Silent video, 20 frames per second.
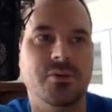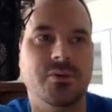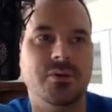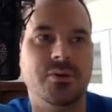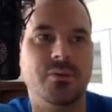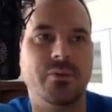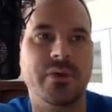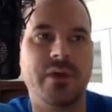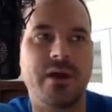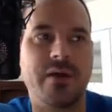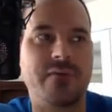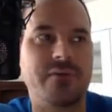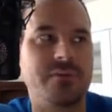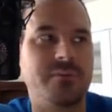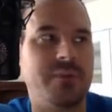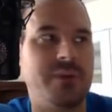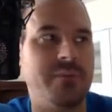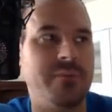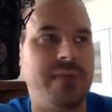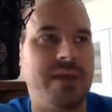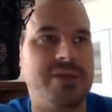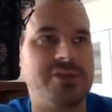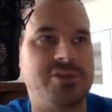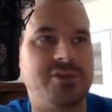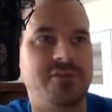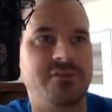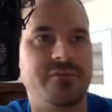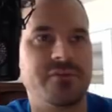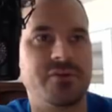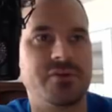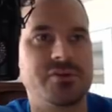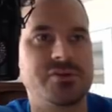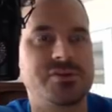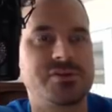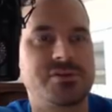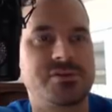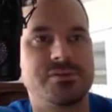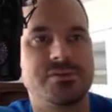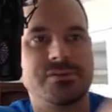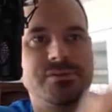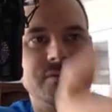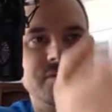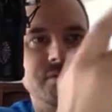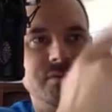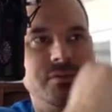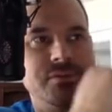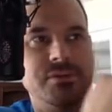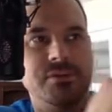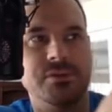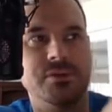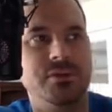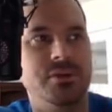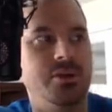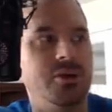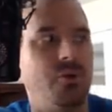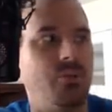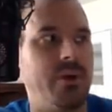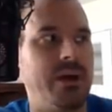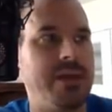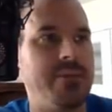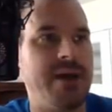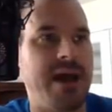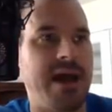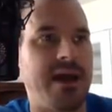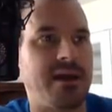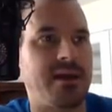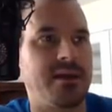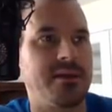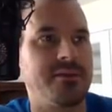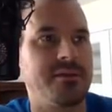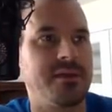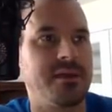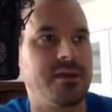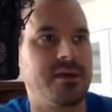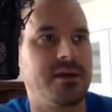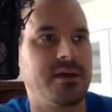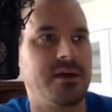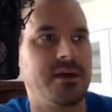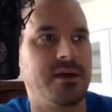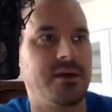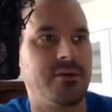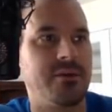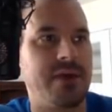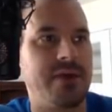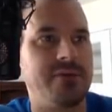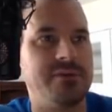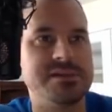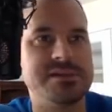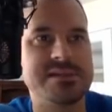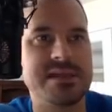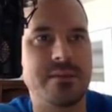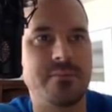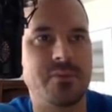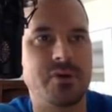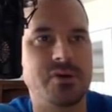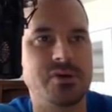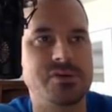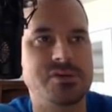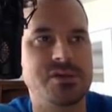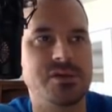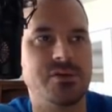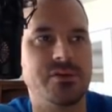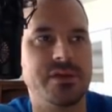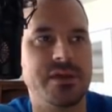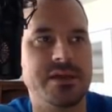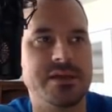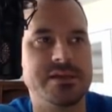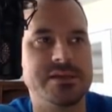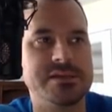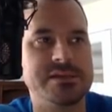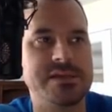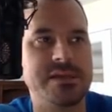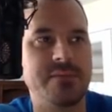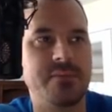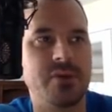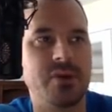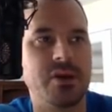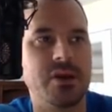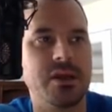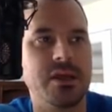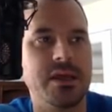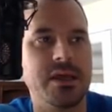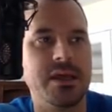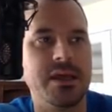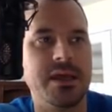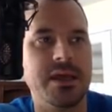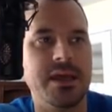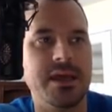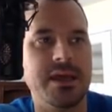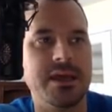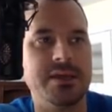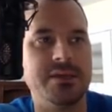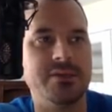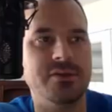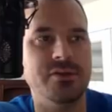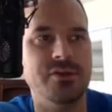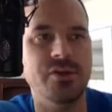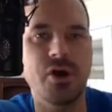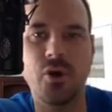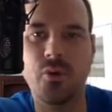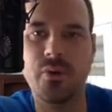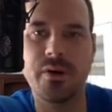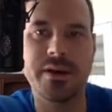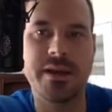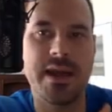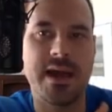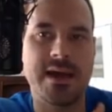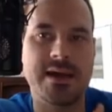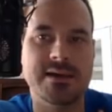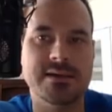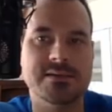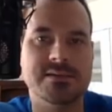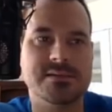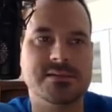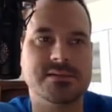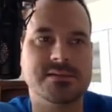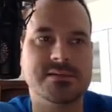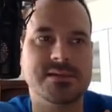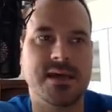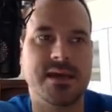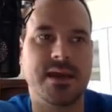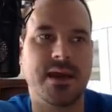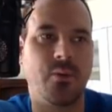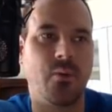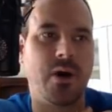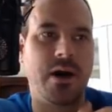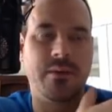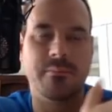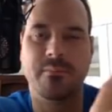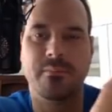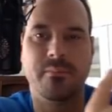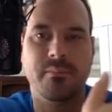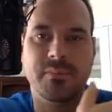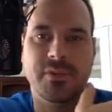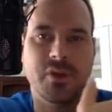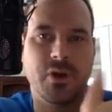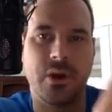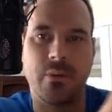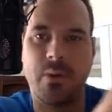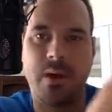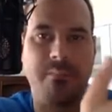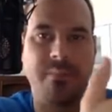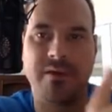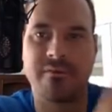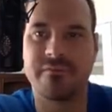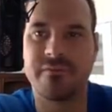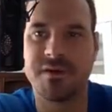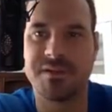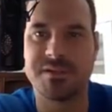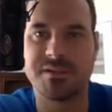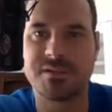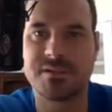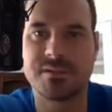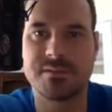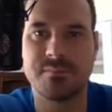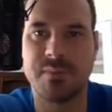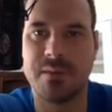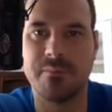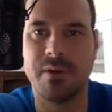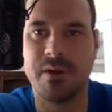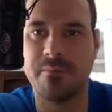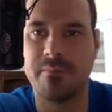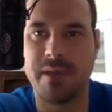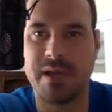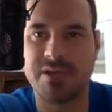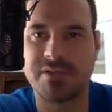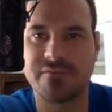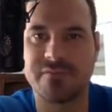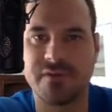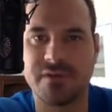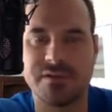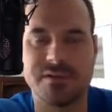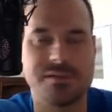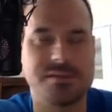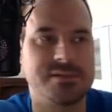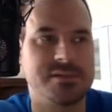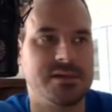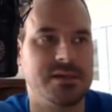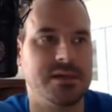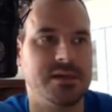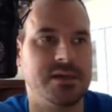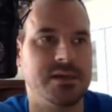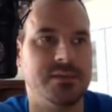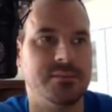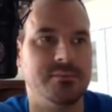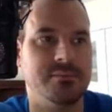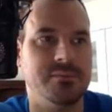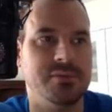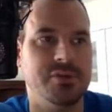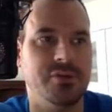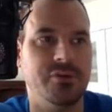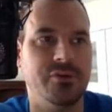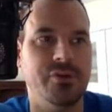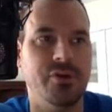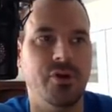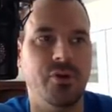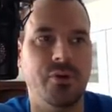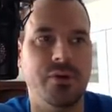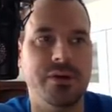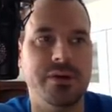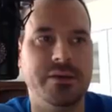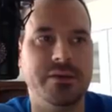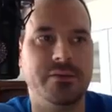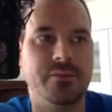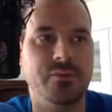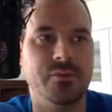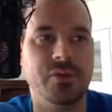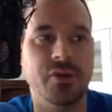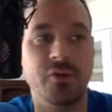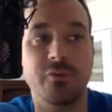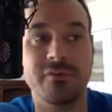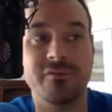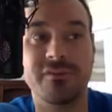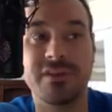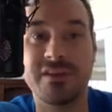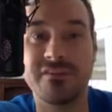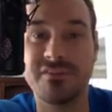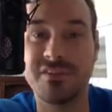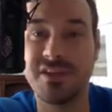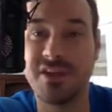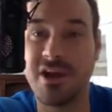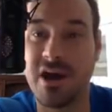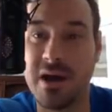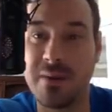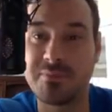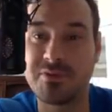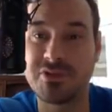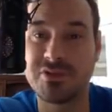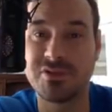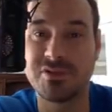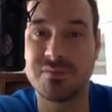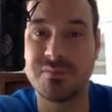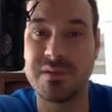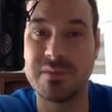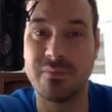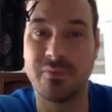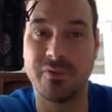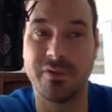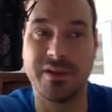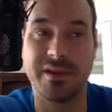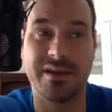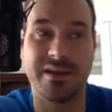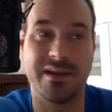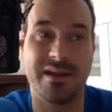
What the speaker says: we offered bump matching first, way back, I think around December or so, the end of December, and no one has said, I want my funds, my bump match funds. No one, we've given the option to people that,